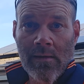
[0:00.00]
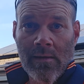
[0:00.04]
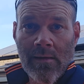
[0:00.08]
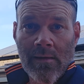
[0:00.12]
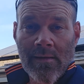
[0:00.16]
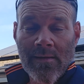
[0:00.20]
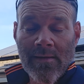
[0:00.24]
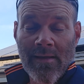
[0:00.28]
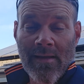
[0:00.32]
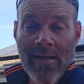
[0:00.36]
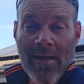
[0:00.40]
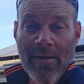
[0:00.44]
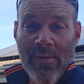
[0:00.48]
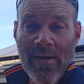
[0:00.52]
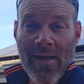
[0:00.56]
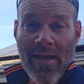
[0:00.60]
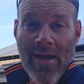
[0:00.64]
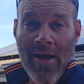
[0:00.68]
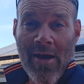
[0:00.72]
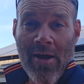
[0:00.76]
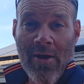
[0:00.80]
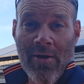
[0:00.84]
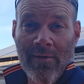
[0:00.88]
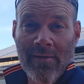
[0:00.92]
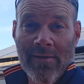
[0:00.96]
So there we
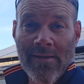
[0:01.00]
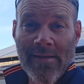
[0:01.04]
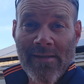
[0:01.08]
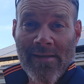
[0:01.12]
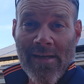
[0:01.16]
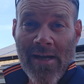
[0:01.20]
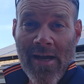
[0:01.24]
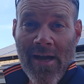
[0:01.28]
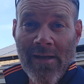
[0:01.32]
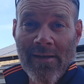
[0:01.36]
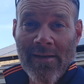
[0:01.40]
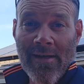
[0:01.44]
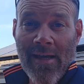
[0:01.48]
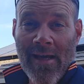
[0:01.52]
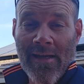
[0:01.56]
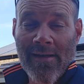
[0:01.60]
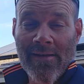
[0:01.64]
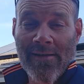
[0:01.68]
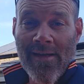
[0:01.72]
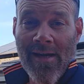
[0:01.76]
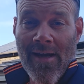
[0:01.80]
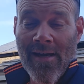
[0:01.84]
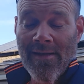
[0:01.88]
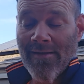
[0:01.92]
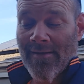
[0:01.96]
go, done and
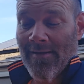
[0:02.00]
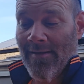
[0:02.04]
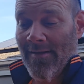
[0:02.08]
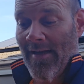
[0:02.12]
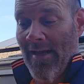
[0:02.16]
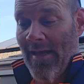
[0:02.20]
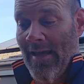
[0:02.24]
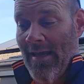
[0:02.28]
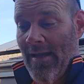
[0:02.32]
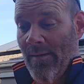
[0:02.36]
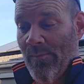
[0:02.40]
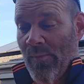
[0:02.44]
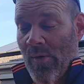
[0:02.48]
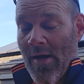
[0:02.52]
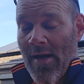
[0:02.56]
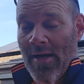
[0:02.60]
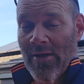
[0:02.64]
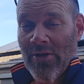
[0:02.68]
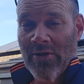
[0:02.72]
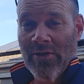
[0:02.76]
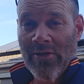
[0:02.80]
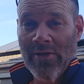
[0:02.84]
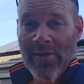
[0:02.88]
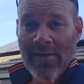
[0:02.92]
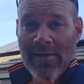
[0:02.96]
dusted,
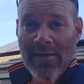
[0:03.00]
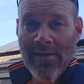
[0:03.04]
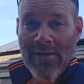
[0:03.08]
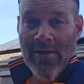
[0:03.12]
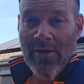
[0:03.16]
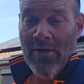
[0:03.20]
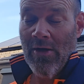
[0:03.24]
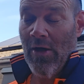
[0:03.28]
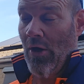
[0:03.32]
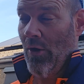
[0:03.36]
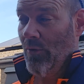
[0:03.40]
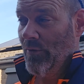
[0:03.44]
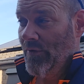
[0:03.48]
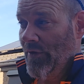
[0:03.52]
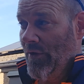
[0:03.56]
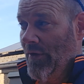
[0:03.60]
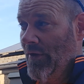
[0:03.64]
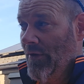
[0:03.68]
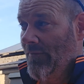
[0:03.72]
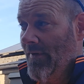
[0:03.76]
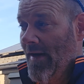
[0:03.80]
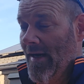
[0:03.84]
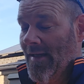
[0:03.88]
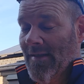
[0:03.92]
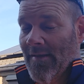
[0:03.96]
airbrushed. I'll do the
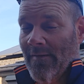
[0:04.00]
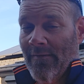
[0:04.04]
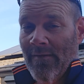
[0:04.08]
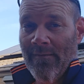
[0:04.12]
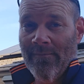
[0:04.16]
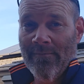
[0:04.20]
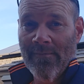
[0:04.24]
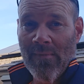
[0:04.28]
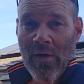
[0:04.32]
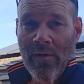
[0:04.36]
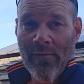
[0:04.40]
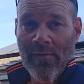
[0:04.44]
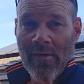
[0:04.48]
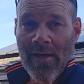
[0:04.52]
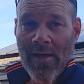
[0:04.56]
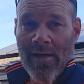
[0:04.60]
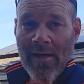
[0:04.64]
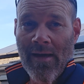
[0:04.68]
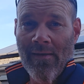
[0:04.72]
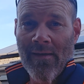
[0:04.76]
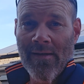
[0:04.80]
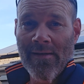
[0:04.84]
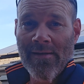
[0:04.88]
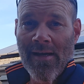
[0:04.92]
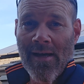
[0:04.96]
rest of them. I've got
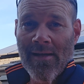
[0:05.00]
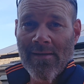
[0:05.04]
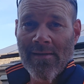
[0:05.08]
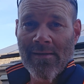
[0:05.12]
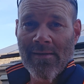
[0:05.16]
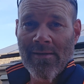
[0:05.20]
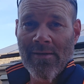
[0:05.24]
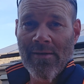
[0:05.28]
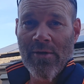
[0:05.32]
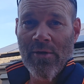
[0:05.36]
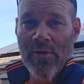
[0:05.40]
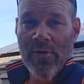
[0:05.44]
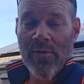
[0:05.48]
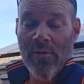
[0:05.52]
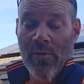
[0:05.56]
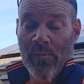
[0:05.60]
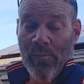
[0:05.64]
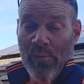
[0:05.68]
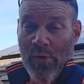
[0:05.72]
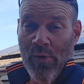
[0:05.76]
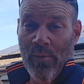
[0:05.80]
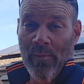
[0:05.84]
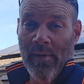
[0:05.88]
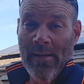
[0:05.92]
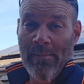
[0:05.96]
another dozen to do,
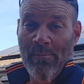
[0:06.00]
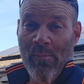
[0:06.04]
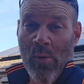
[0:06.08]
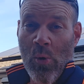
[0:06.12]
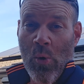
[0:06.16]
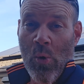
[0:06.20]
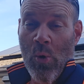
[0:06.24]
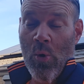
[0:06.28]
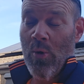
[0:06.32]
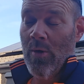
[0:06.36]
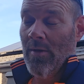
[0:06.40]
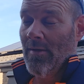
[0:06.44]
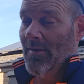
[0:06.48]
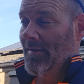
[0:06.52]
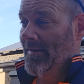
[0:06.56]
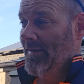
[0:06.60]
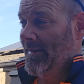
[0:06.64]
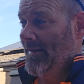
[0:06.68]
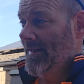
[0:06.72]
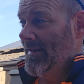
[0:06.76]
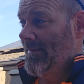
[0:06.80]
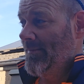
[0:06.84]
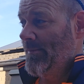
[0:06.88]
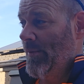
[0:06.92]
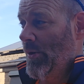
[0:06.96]
probably more
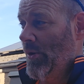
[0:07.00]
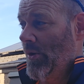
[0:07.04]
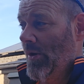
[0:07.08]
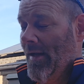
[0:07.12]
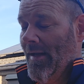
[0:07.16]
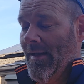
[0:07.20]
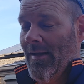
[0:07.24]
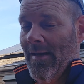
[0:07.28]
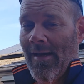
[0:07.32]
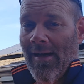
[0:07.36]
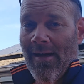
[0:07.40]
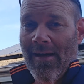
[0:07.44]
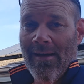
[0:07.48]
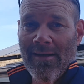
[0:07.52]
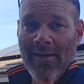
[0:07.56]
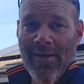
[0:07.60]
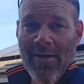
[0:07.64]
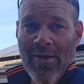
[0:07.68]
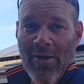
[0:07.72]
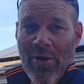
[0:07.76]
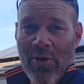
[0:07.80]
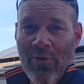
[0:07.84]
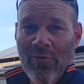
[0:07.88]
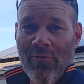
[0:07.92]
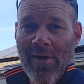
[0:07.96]
in my
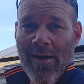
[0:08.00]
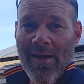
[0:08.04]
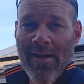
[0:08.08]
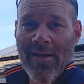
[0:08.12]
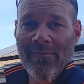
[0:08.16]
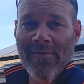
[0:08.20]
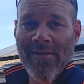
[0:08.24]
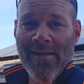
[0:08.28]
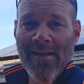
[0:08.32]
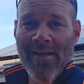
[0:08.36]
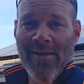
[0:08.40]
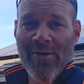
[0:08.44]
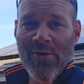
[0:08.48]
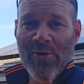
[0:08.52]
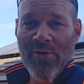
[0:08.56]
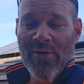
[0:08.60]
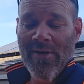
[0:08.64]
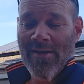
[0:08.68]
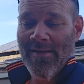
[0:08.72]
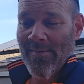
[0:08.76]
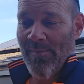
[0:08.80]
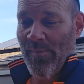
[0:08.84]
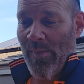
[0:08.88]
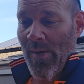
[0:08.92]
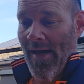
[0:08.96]
array of
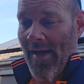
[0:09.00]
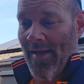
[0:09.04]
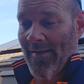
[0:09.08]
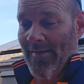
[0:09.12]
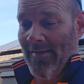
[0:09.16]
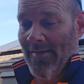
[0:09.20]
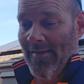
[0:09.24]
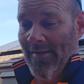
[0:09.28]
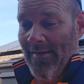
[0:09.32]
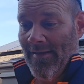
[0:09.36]
decoys, but